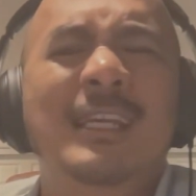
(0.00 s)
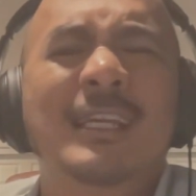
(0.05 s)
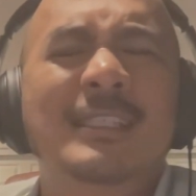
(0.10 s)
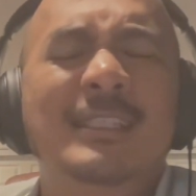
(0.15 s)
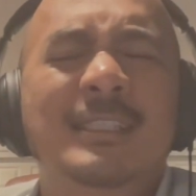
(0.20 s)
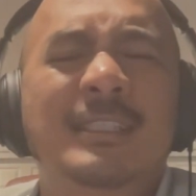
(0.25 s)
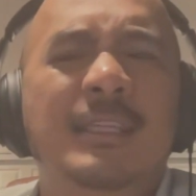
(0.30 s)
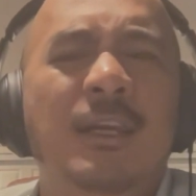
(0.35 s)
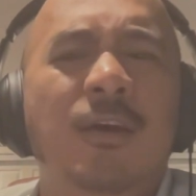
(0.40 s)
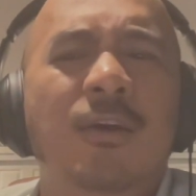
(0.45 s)

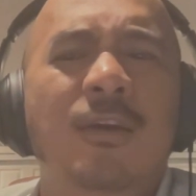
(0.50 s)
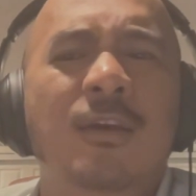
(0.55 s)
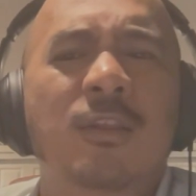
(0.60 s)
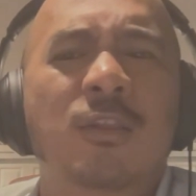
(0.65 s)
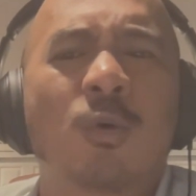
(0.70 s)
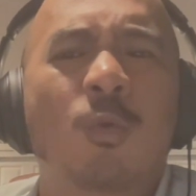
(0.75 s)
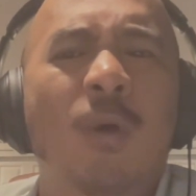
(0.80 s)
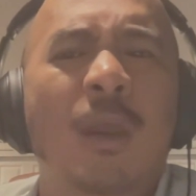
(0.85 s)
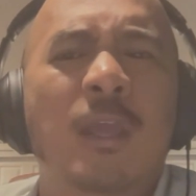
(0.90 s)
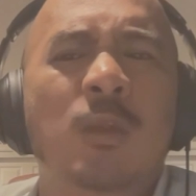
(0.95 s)
necessarily the
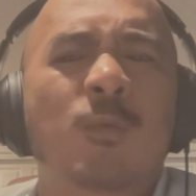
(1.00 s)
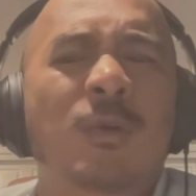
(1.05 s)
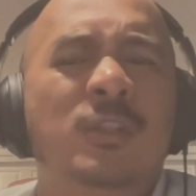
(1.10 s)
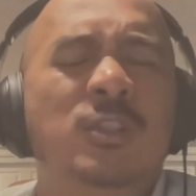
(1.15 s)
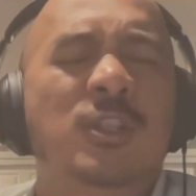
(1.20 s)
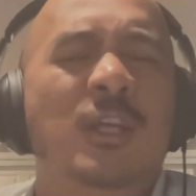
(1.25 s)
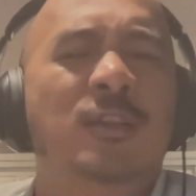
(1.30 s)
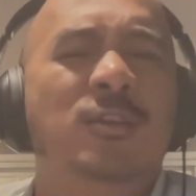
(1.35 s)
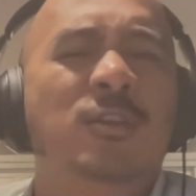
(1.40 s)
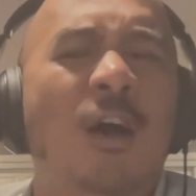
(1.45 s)
way in which
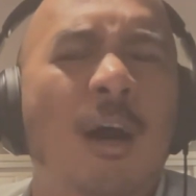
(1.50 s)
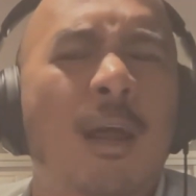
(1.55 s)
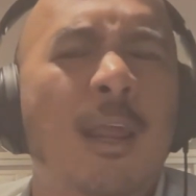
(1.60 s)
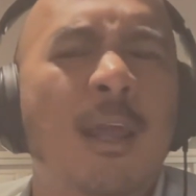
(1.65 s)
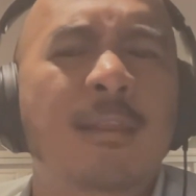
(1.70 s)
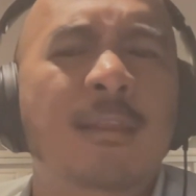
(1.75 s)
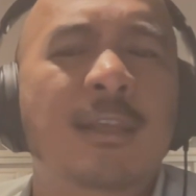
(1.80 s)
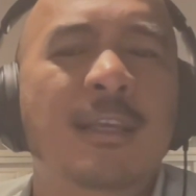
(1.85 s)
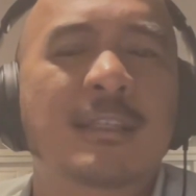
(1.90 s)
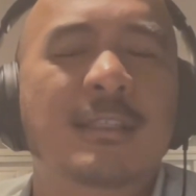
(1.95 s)
they taught
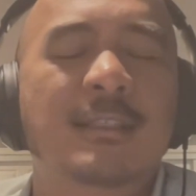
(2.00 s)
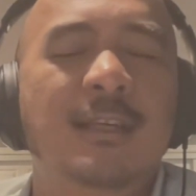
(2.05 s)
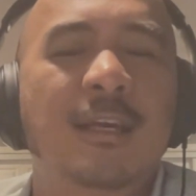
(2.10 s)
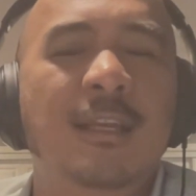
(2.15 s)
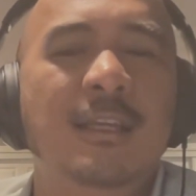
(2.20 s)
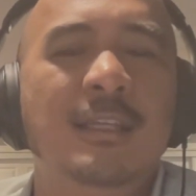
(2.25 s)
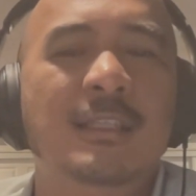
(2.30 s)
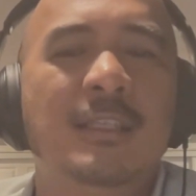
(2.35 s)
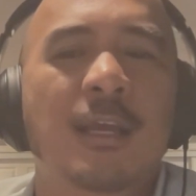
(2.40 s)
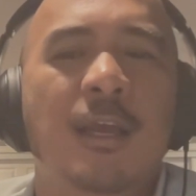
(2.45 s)
ethnic
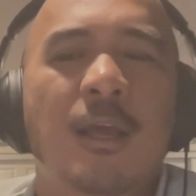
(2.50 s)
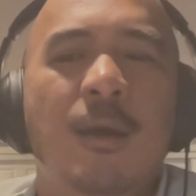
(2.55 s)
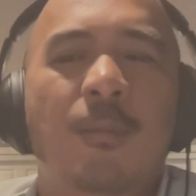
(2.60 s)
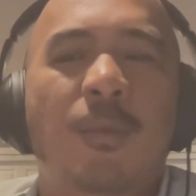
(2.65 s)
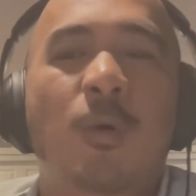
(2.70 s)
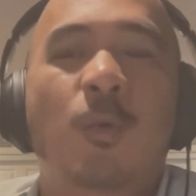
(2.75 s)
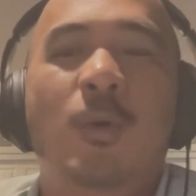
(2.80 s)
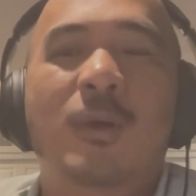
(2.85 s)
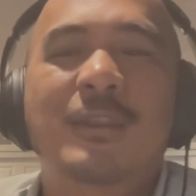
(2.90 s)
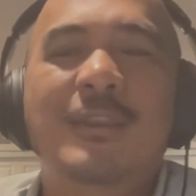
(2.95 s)
studies,
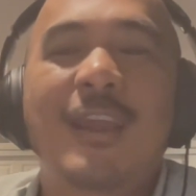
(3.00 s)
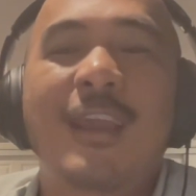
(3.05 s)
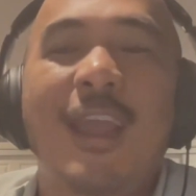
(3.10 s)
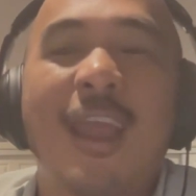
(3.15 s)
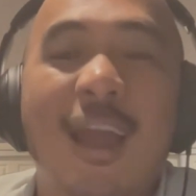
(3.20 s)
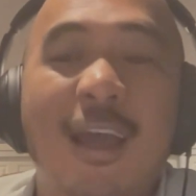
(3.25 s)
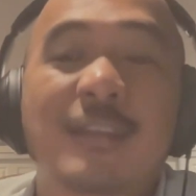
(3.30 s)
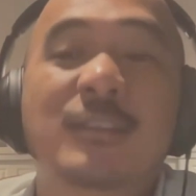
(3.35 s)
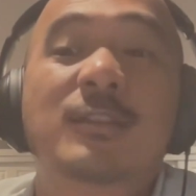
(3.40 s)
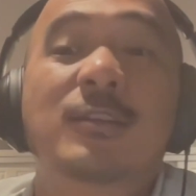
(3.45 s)
but what they
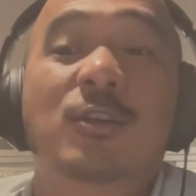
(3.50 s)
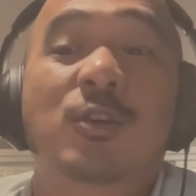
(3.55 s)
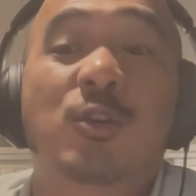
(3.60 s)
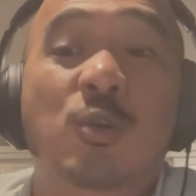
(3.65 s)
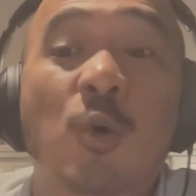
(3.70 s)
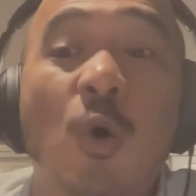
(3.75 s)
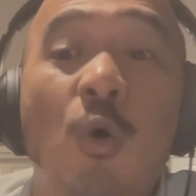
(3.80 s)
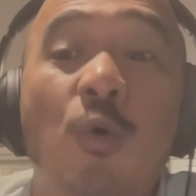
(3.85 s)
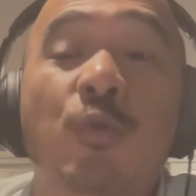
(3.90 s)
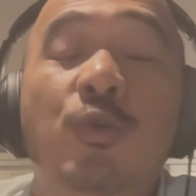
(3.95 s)
had to
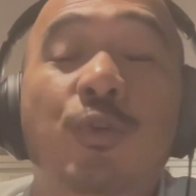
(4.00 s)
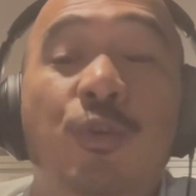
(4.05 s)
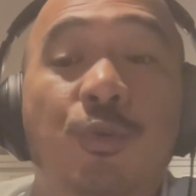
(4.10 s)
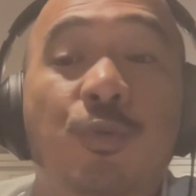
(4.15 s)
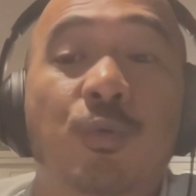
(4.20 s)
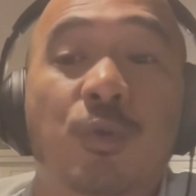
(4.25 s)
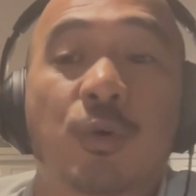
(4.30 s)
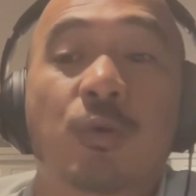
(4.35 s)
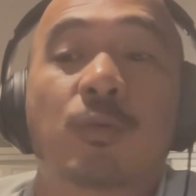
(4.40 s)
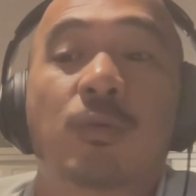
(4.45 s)
go
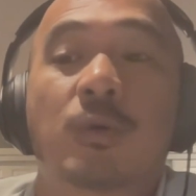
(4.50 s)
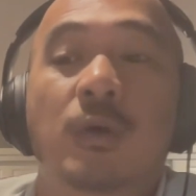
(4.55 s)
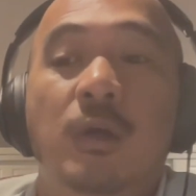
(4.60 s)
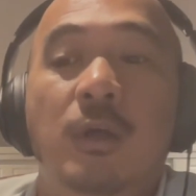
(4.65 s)
through,